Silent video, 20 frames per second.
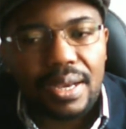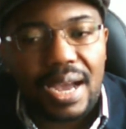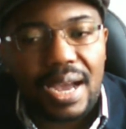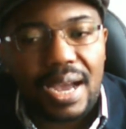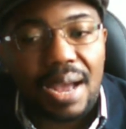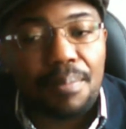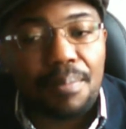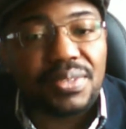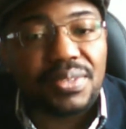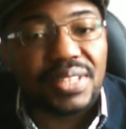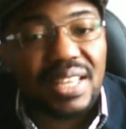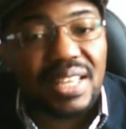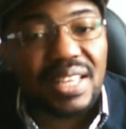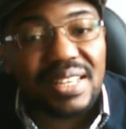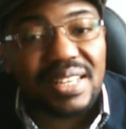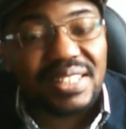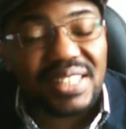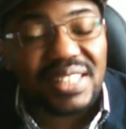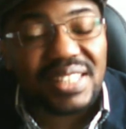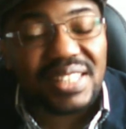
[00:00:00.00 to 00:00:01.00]
I'm
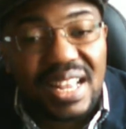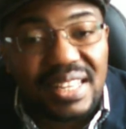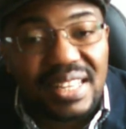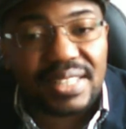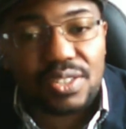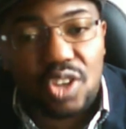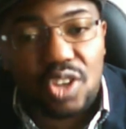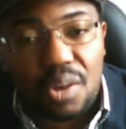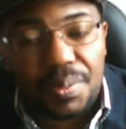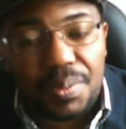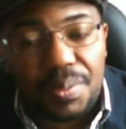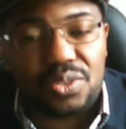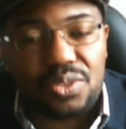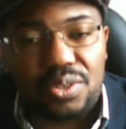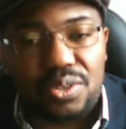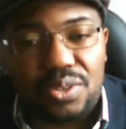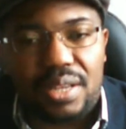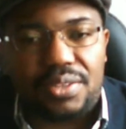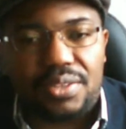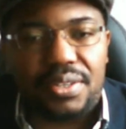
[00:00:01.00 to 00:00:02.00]
seeing changes coming
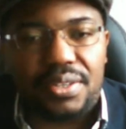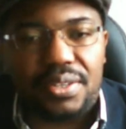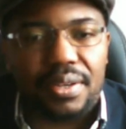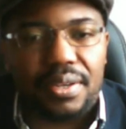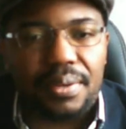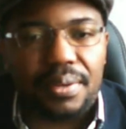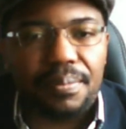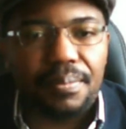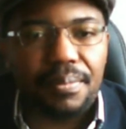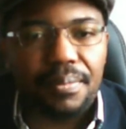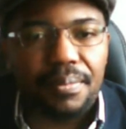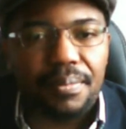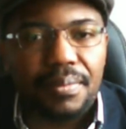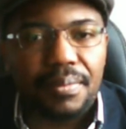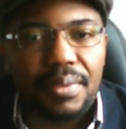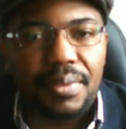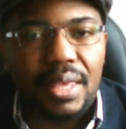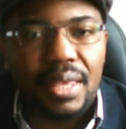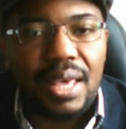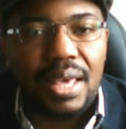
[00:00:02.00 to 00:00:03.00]
to Nigeria.
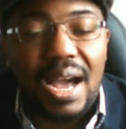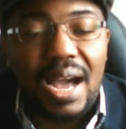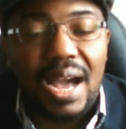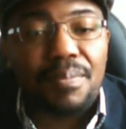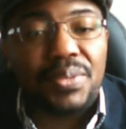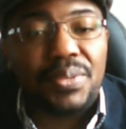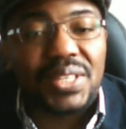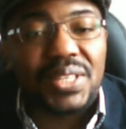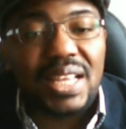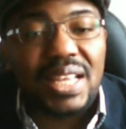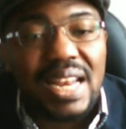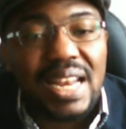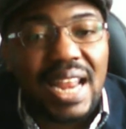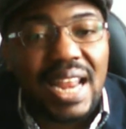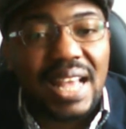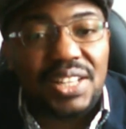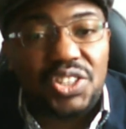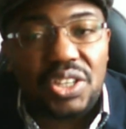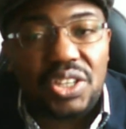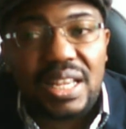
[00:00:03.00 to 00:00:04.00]
I'm seeing
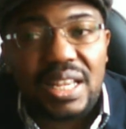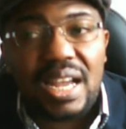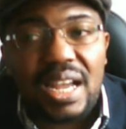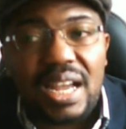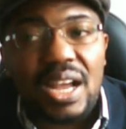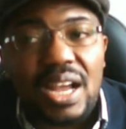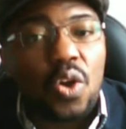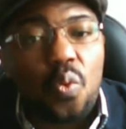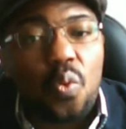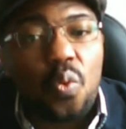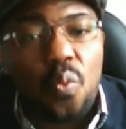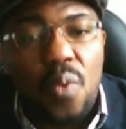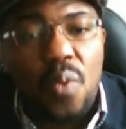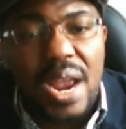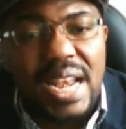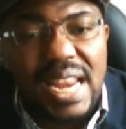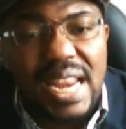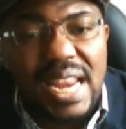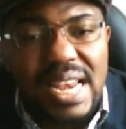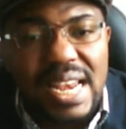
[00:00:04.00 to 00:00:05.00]
Nigeria
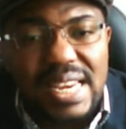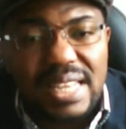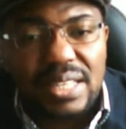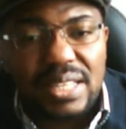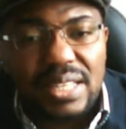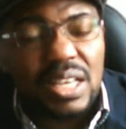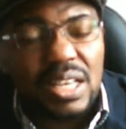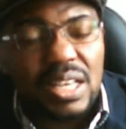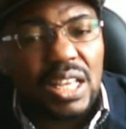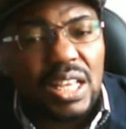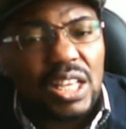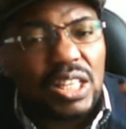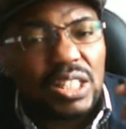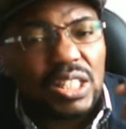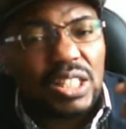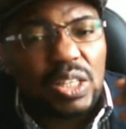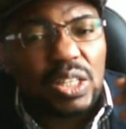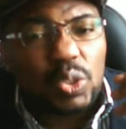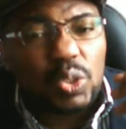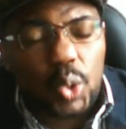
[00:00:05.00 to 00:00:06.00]
winning
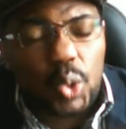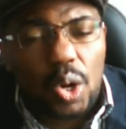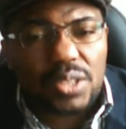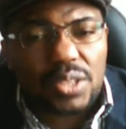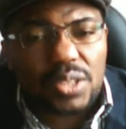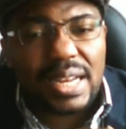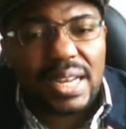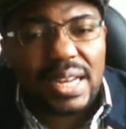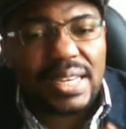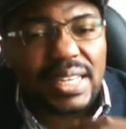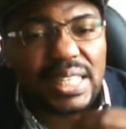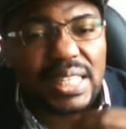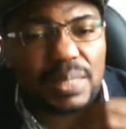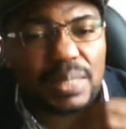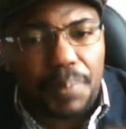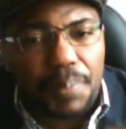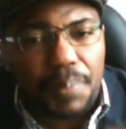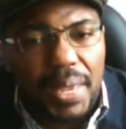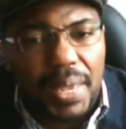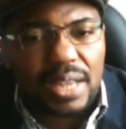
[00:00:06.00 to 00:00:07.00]
the trust and the
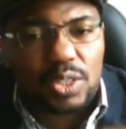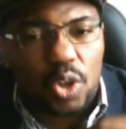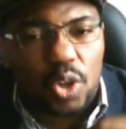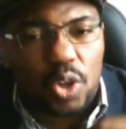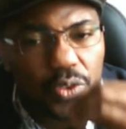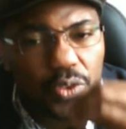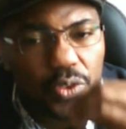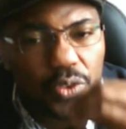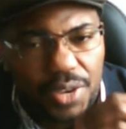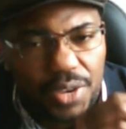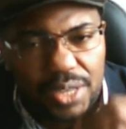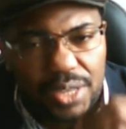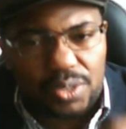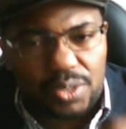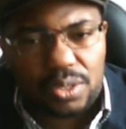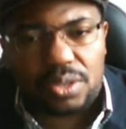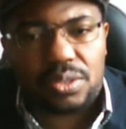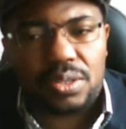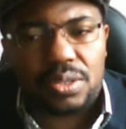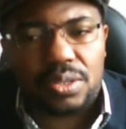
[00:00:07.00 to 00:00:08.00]
spirit of
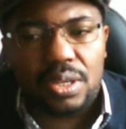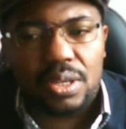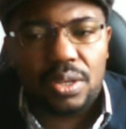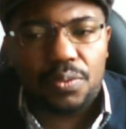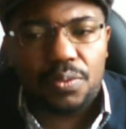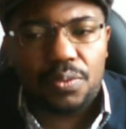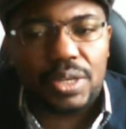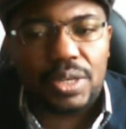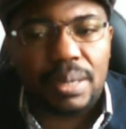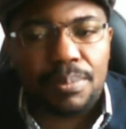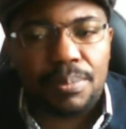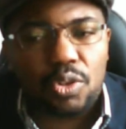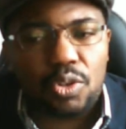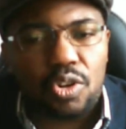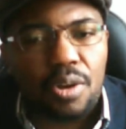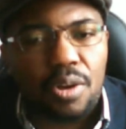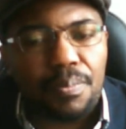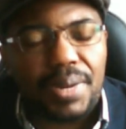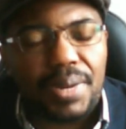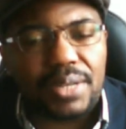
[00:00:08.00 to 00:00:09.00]
investors for them to
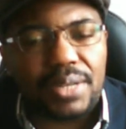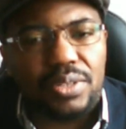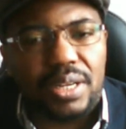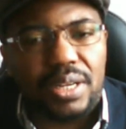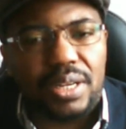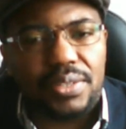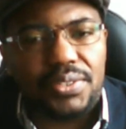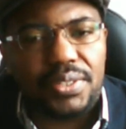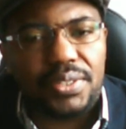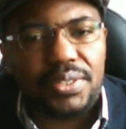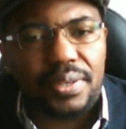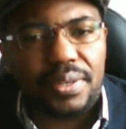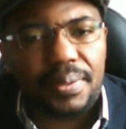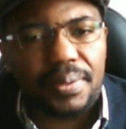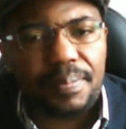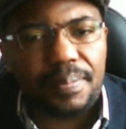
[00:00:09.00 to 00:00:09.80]
come back to Nigeria.